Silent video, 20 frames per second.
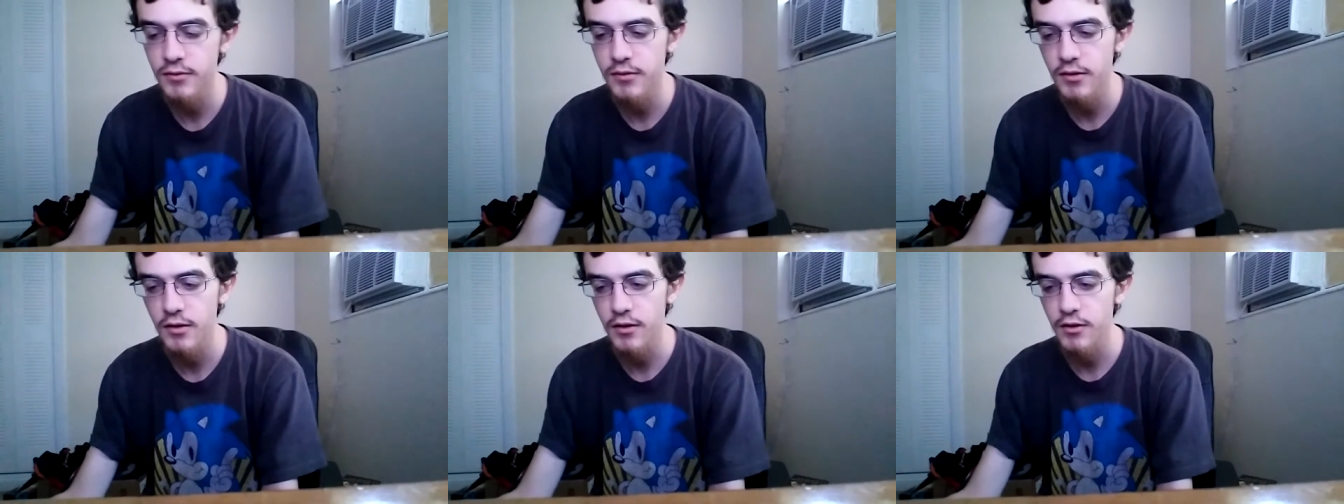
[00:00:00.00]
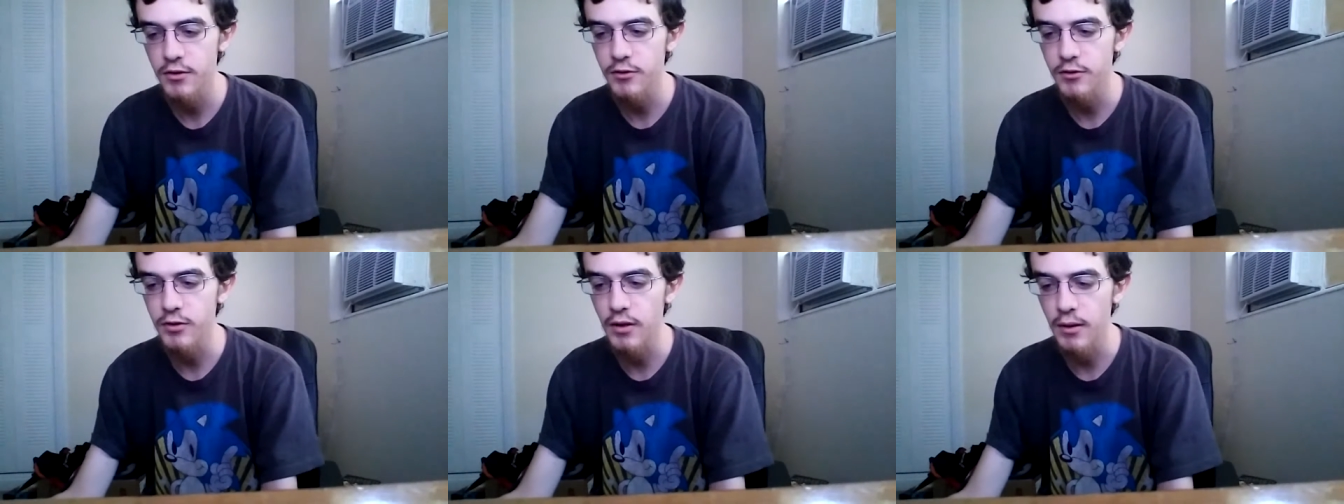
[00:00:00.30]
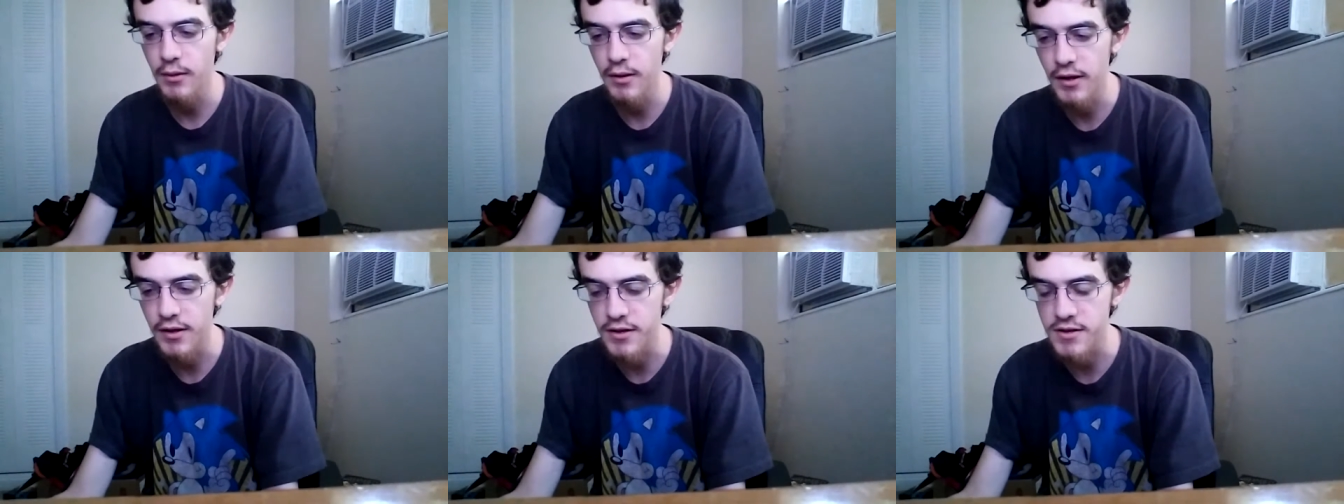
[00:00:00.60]

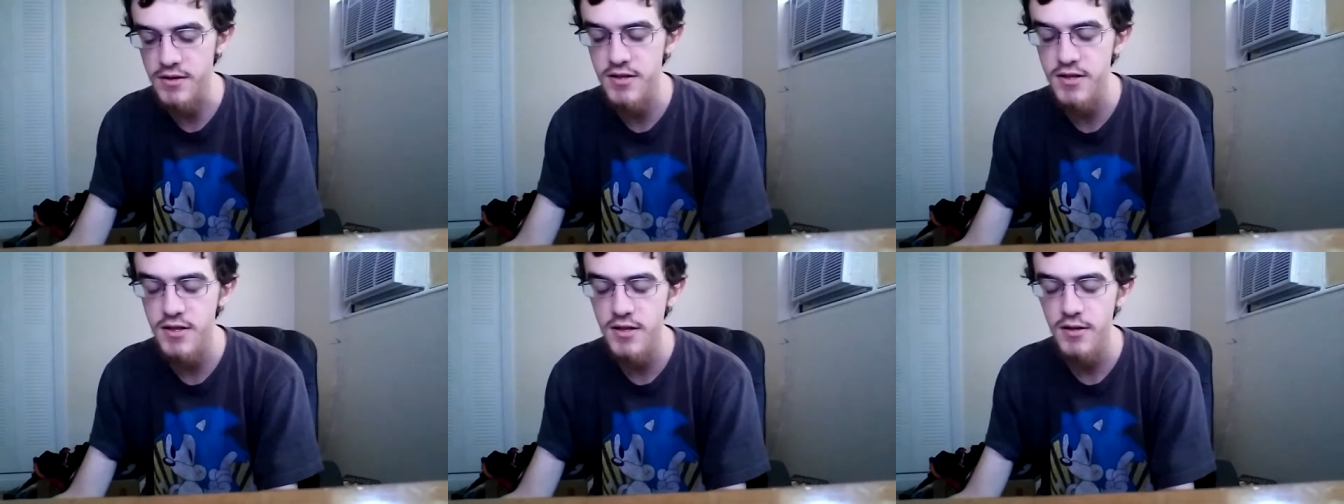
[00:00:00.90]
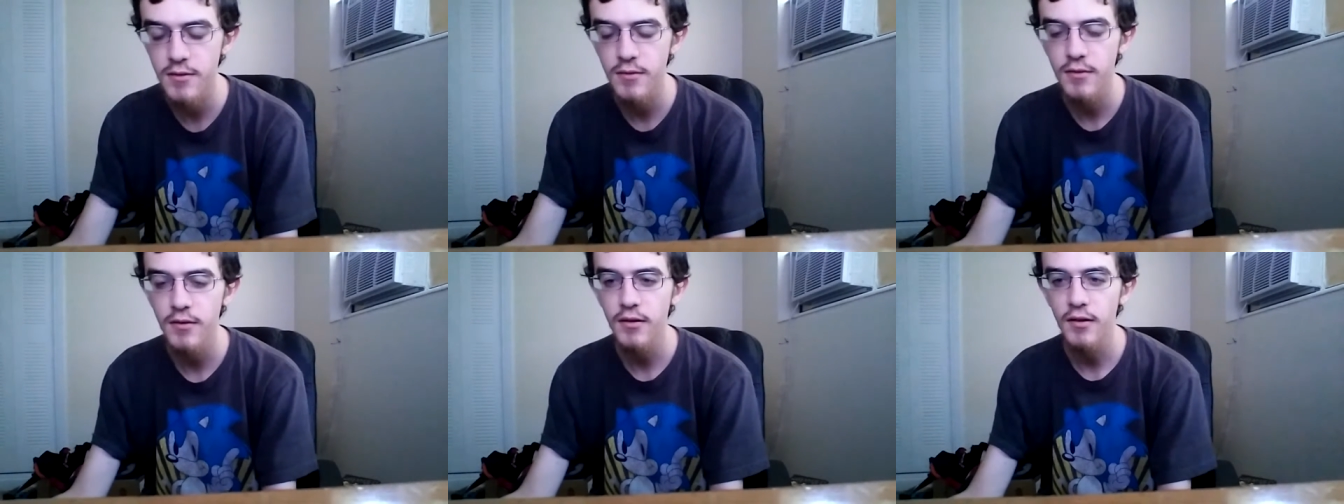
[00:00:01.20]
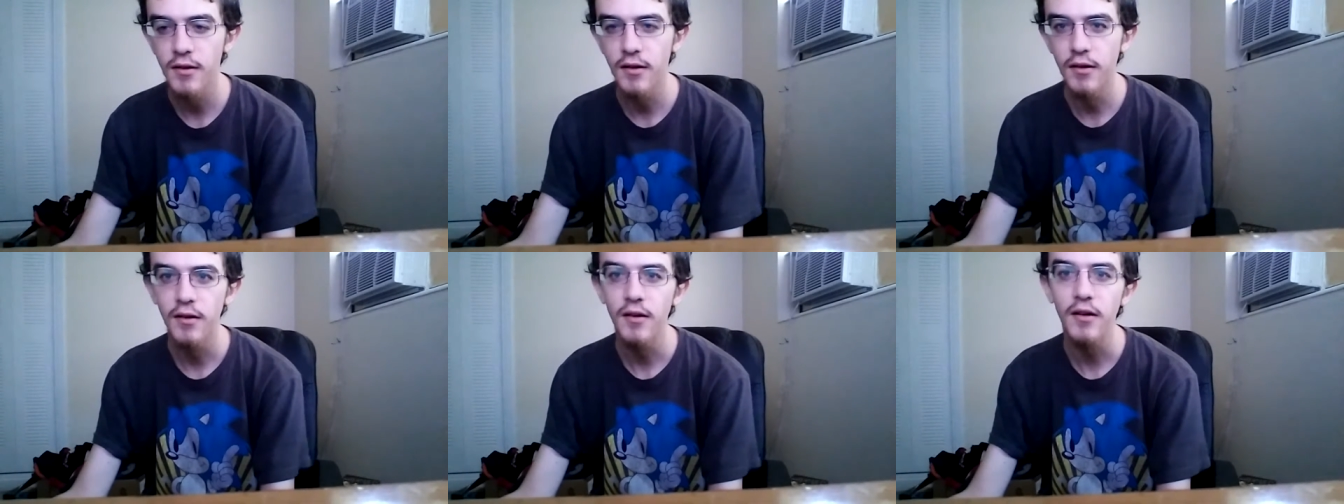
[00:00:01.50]
it hits
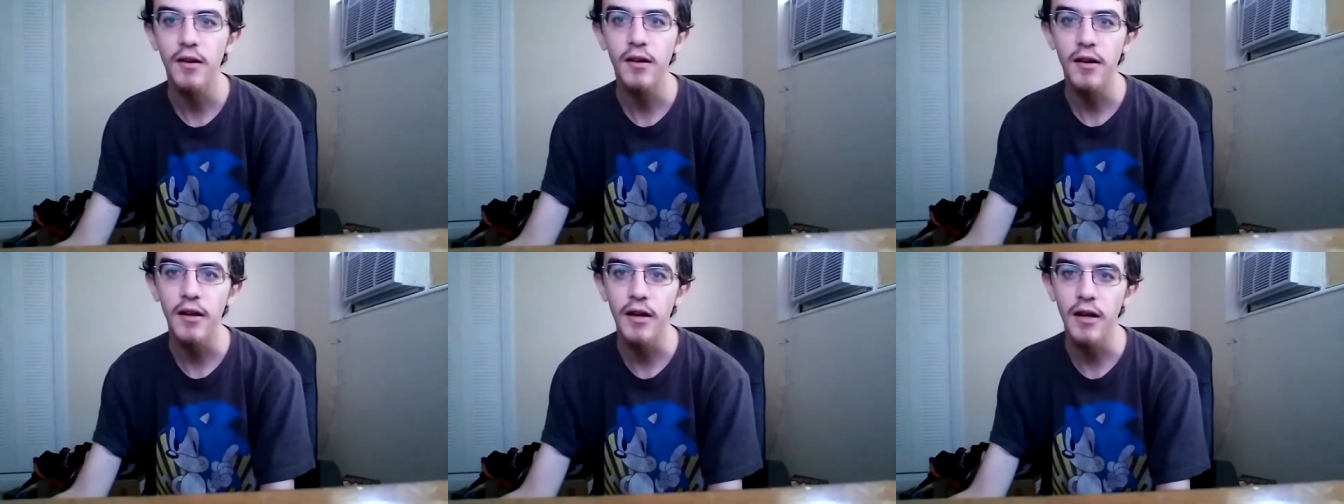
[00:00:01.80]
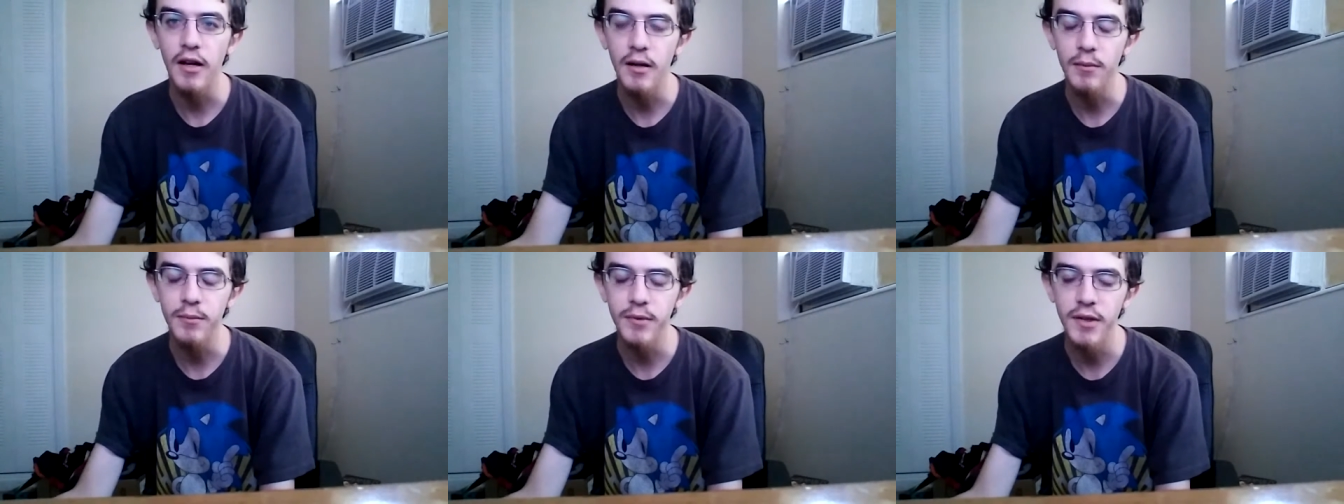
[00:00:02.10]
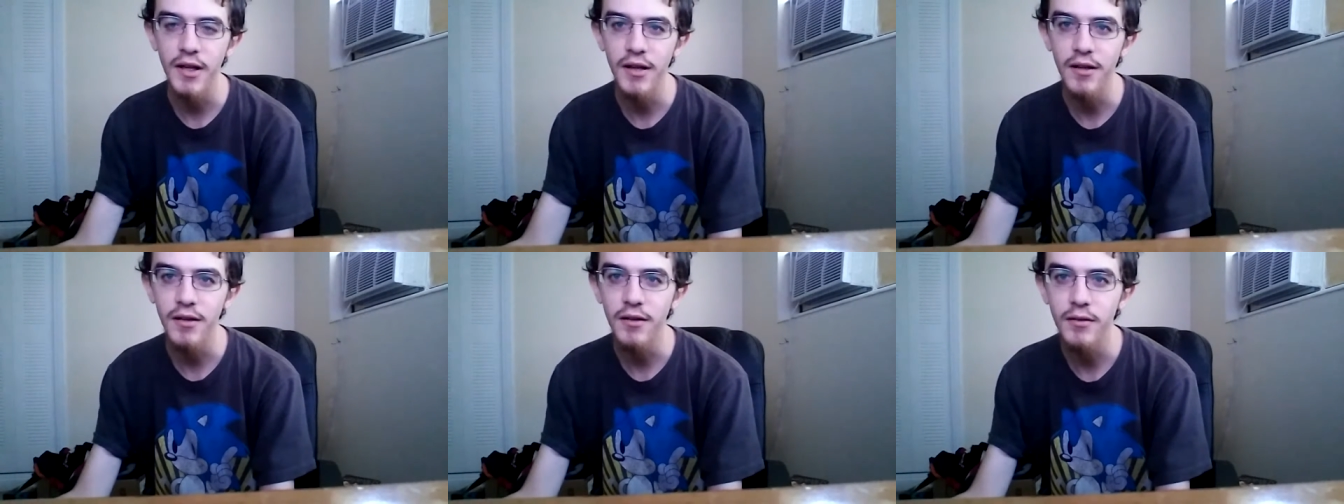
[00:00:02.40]
and I'm
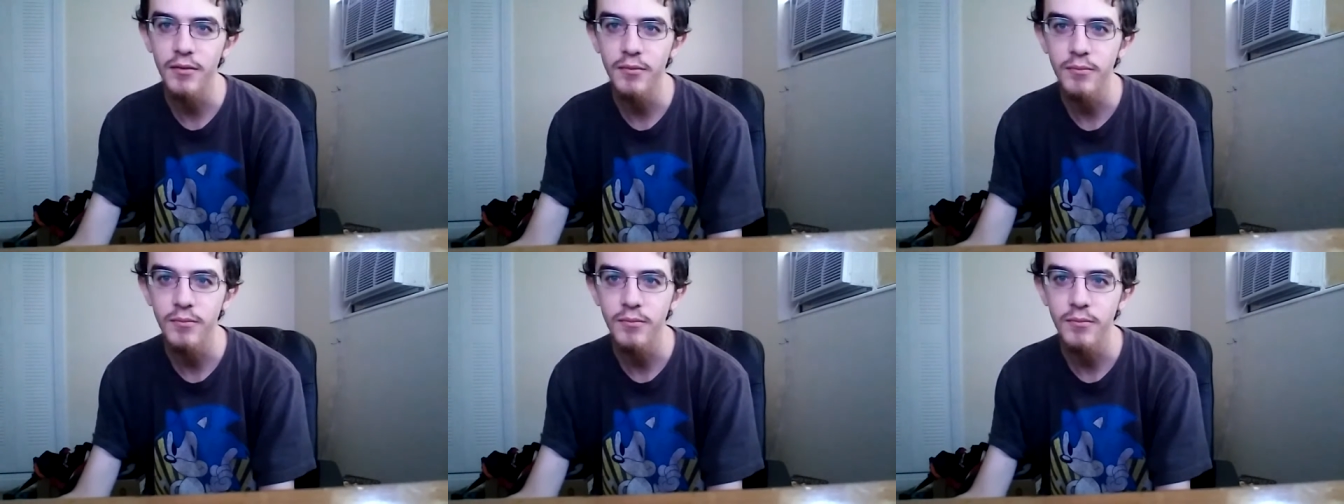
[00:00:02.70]
dead.